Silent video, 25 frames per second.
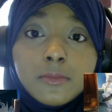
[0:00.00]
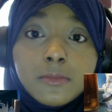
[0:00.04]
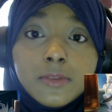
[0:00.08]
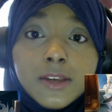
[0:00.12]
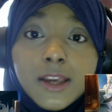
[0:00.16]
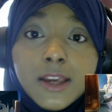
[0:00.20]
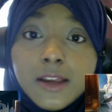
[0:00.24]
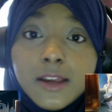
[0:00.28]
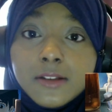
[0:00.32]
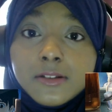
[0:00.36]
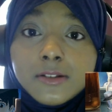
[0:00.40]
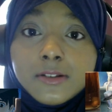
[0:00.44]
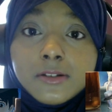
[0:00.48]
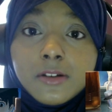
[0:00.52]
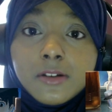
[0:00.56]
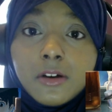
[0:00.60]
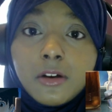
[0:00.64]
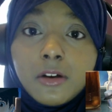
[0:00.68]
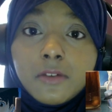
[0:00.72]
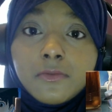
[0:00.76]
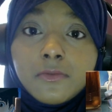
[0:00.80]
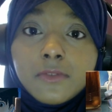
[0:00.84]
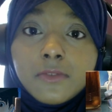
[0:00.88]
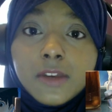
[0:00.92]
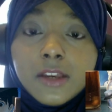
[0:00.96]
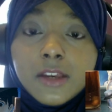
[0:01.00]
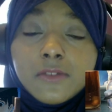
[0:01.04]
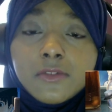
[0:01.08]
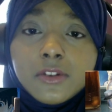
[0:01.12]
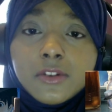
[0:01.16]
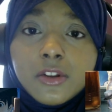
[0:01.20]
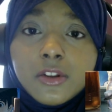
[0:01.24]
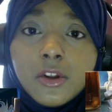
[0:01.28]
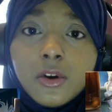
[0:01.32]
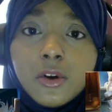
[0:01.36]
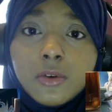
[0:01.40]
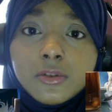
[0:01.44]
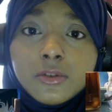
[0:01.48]
get stuff,
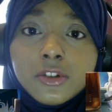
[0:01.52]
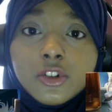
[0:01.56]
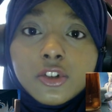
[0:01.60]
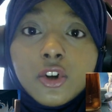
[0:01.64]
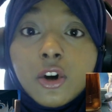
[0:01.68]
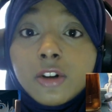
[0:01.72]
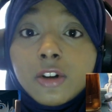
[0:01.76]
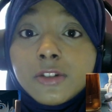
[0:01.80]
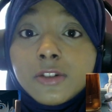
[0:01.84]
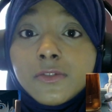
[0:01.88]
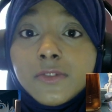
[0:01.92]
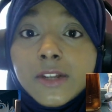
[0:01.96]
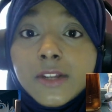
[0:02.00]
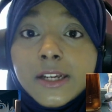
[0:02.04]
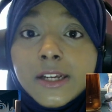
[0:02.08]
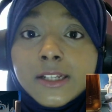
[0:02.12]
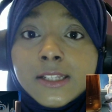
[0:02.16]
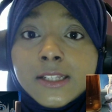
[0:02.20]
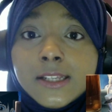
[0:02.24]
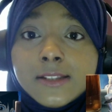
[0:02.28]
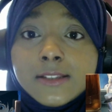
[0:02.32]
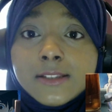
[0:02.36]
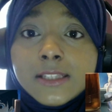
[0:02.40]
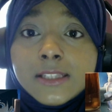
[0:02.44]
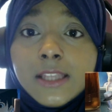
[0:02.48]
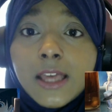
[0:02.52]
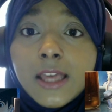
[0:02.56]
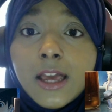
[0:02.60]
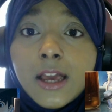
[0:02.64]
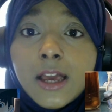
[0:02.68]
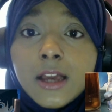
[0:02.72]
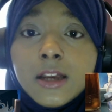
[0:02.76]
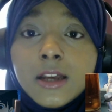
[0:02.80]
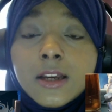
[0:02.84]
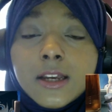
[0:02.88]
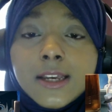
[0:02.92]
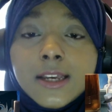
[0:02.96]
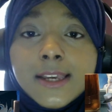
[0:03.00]
even though the conflict is
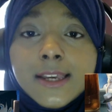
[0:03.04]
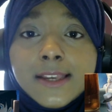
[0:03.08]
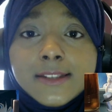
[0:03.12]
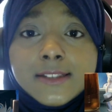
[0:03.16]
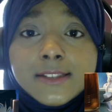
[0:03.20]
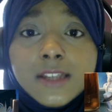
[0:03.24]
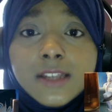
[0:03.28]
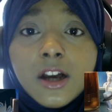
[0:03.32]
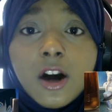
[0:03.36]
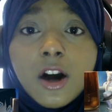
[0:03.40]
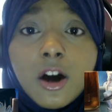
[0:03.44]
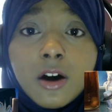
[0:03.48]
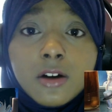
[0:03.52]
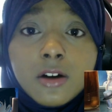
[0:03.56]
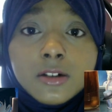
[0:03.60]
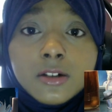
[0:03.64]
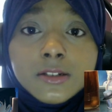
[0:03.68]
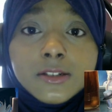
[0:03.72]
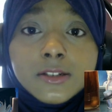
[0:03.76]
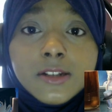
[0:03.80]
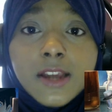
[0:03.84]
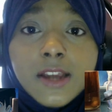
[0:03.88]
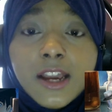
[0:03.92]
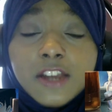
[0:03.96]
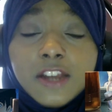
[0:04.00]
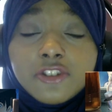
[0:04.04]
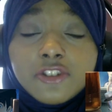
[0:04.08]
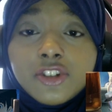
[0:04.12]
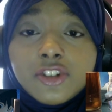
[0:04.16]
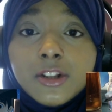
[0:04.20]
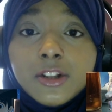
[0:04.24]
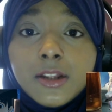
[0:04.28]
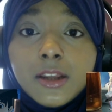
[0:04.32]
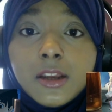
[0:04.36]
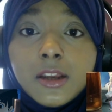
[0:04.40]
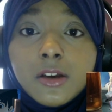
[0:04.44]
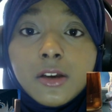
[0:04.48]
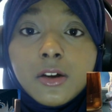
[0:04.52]
that his aunt
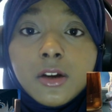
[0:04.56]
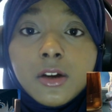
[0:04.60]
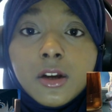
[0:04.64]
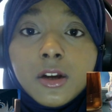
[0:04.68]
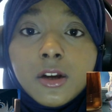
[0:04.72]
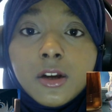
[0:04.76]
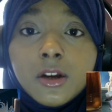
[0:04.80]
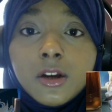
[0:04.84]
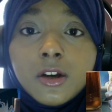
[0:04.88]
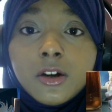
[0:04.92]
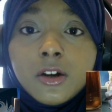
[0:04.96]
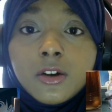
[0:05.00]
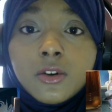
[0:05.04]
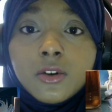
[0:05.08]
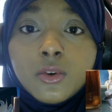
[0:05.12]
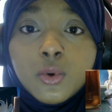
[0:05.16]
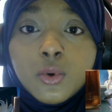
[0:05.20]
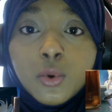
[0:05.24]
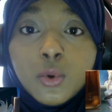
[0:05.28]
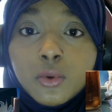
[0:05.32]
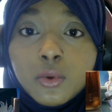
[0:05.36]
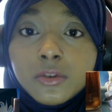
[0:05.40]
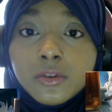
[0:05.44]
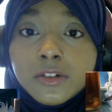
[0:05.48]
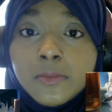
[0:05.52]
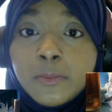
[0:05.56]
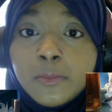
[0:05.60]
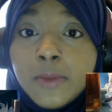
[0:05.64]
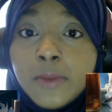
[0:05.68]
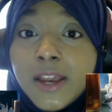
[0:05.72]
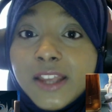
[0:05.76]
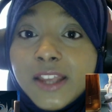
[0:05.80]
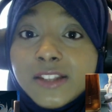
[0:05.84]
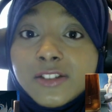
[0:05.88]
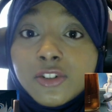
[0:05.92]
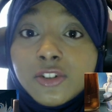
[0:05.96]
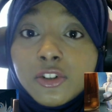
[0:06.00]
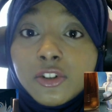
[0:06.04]
actually called
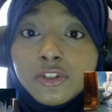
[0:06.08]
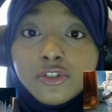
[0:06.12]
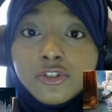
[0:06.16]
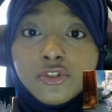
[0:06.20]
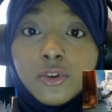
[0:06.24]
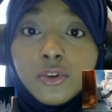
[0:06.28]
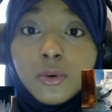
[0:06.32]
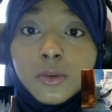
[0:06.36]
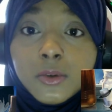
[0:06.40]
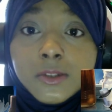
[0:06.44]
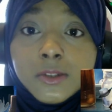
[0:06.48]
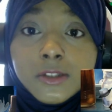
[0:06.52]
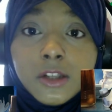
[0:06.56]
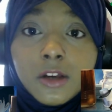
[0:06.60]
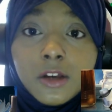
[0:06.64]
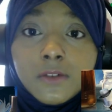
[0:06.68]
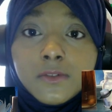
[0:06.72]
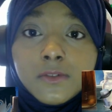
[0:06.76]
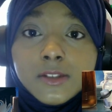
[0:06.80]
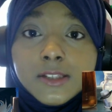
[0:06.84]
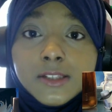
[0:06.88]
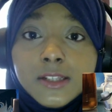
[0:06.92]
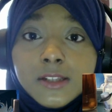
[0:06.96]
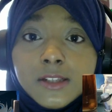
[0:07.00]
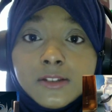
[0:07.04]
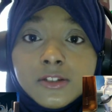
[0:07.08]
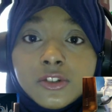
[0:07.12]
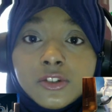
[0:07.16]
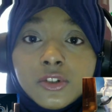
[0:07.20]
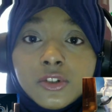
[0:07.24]
pest control services